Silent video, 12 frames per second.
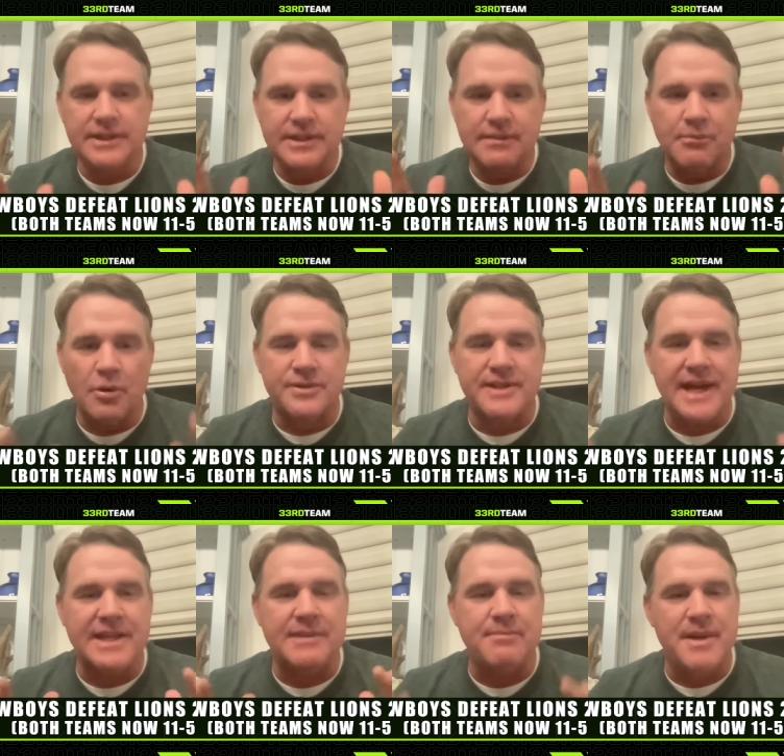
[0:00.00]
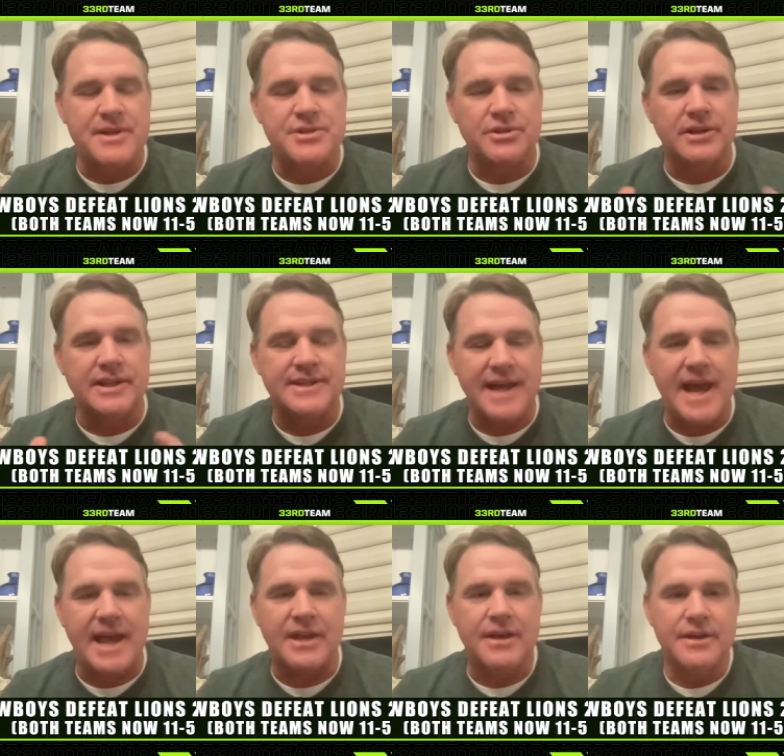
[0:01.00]
multi-dimensional
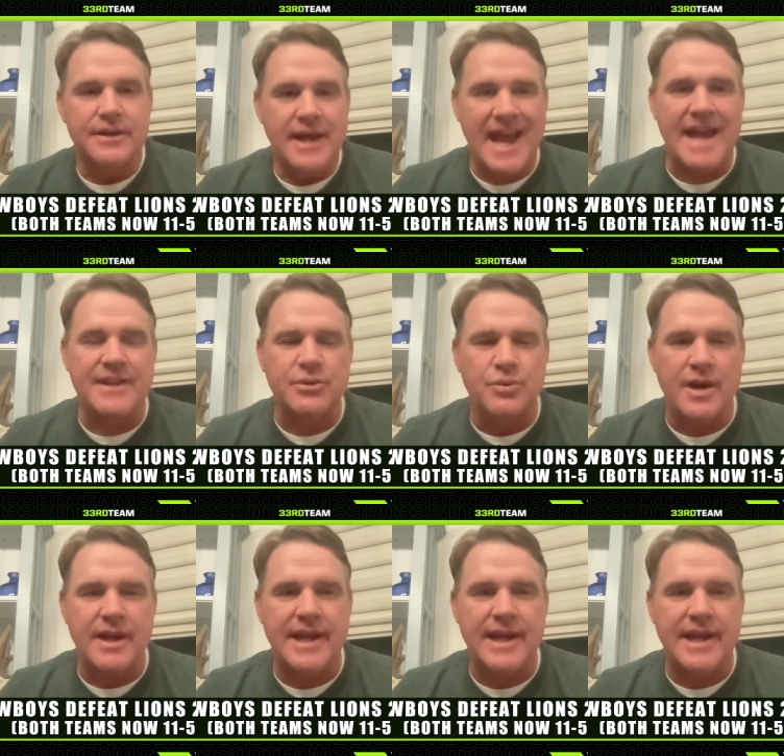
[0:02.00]
attack. add the running